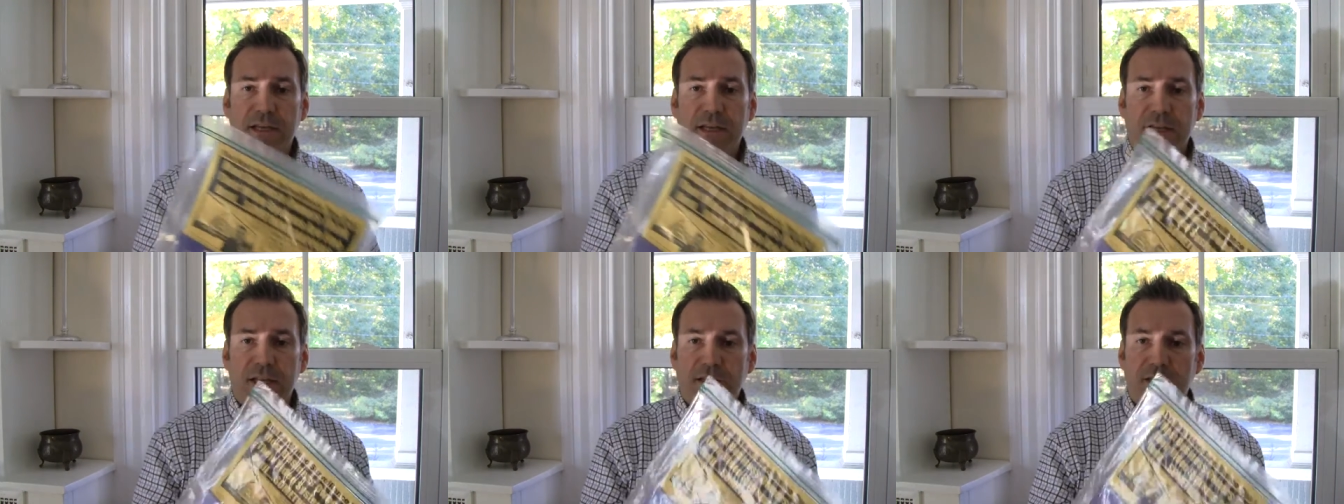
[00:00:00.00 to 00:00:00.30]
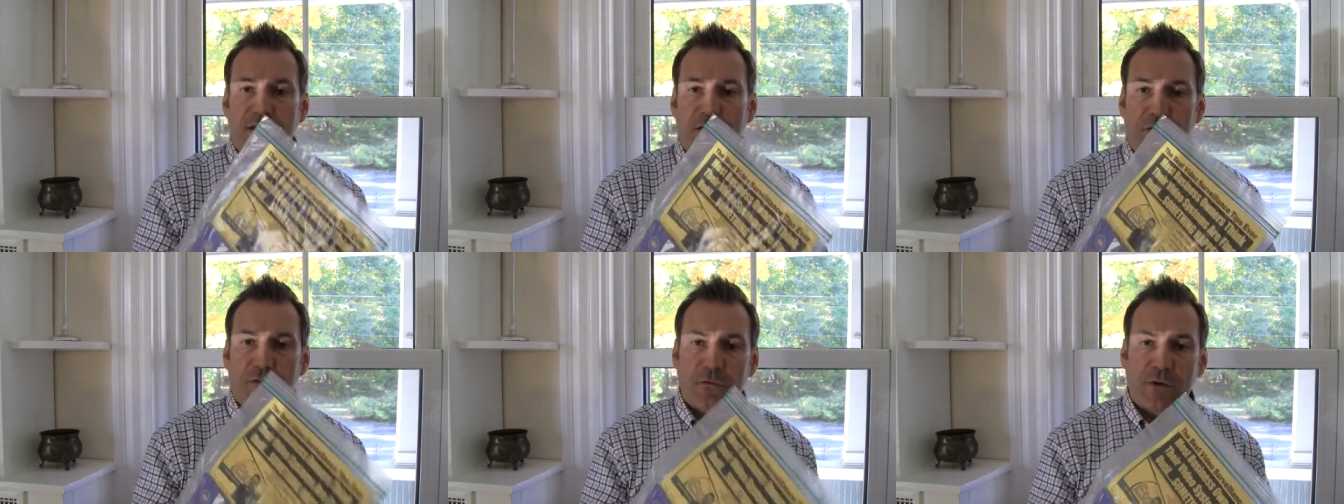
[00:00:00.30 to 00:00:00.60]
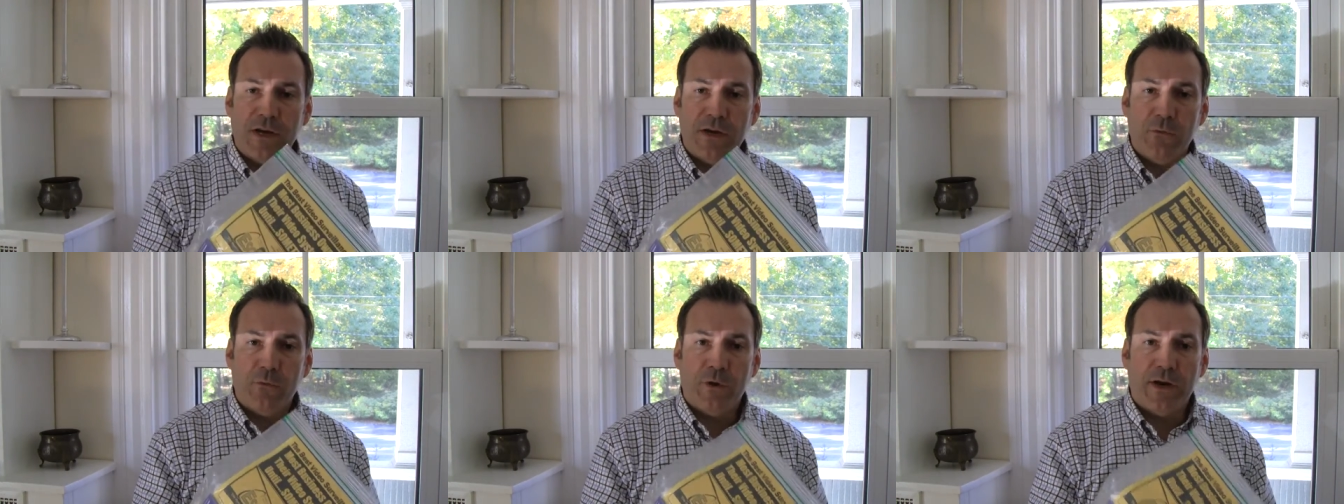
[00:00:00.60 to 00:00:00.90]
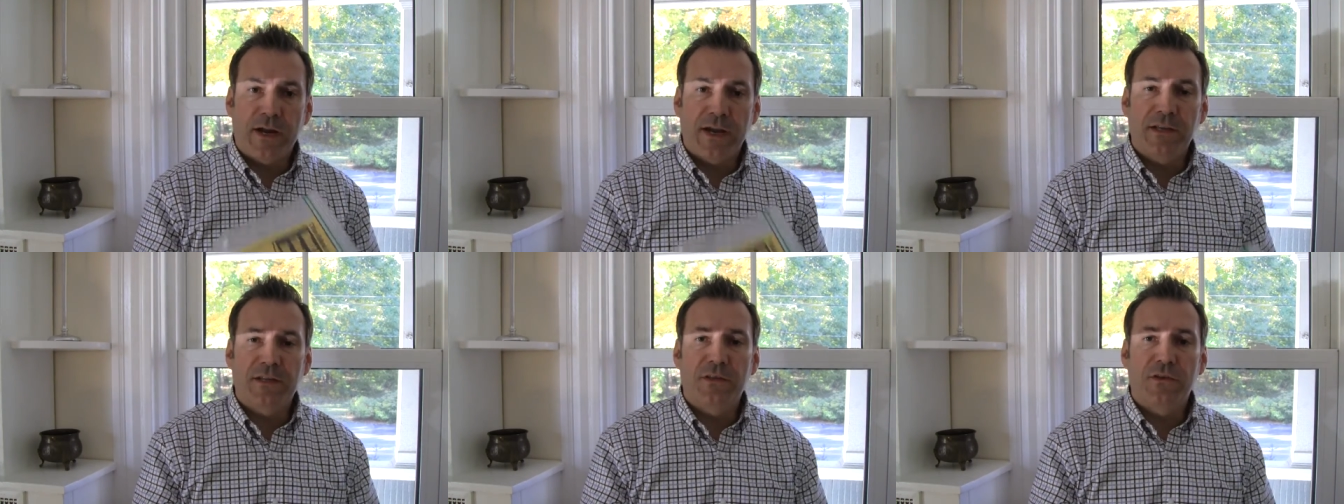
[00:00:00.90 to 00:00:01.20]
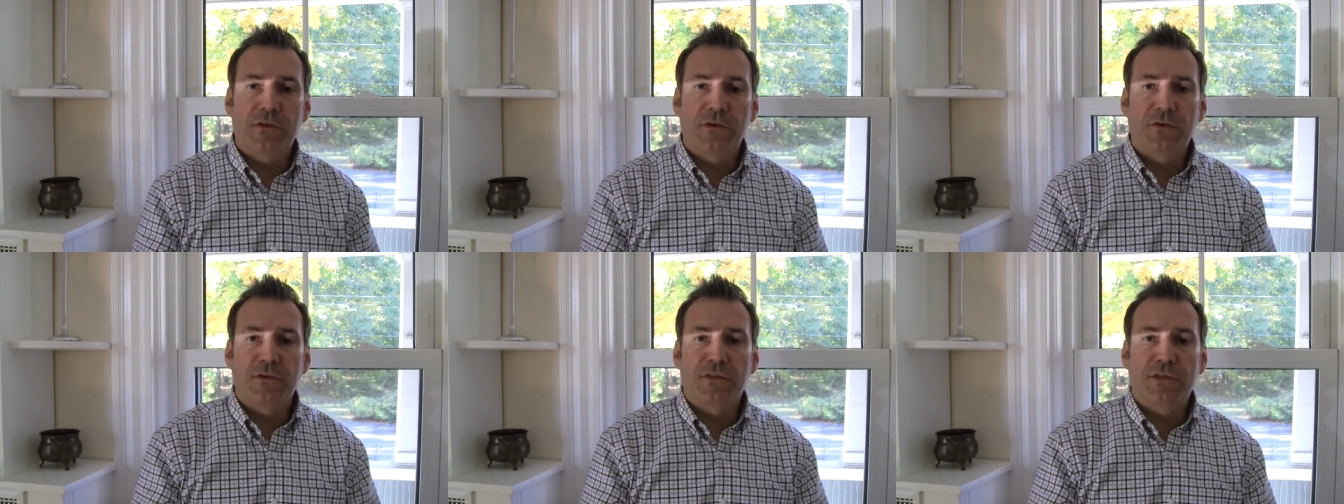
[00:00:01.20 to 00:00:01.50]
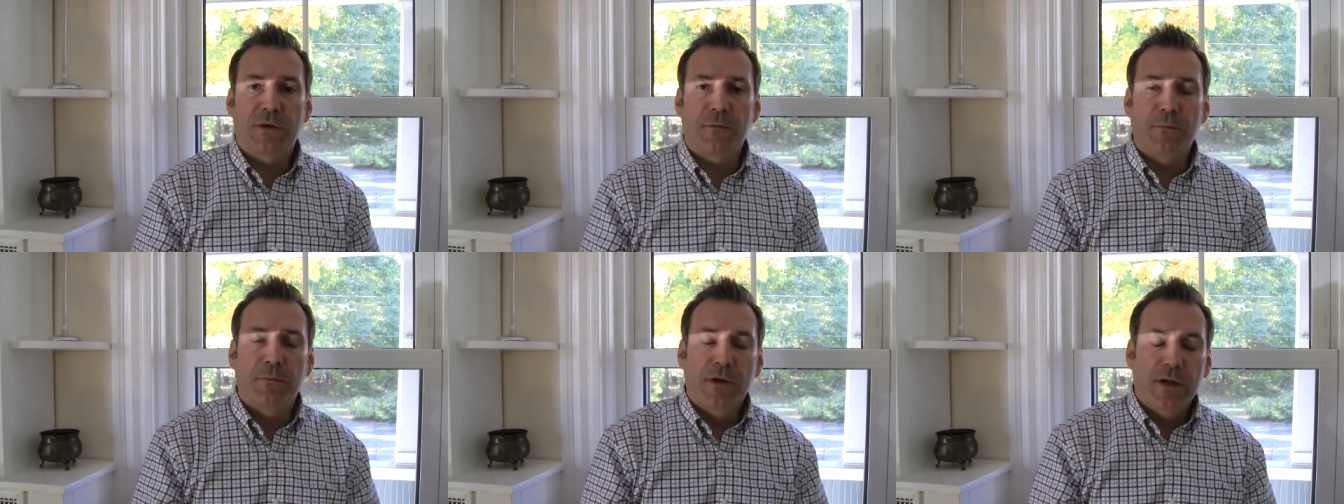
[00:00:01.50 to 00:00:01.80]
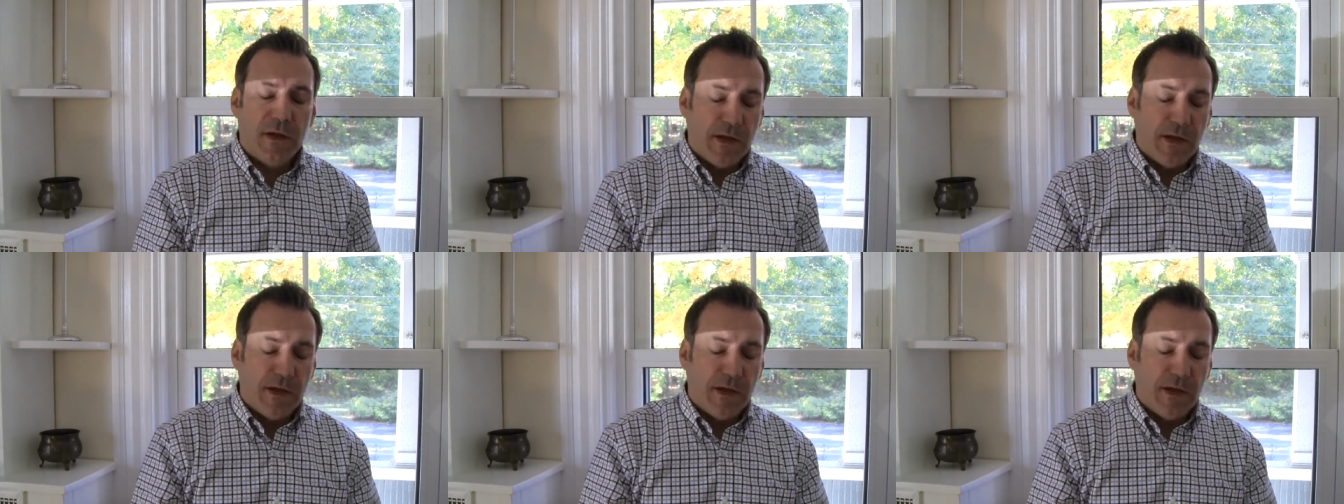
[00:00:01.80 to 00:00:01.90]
and it's a great way to do some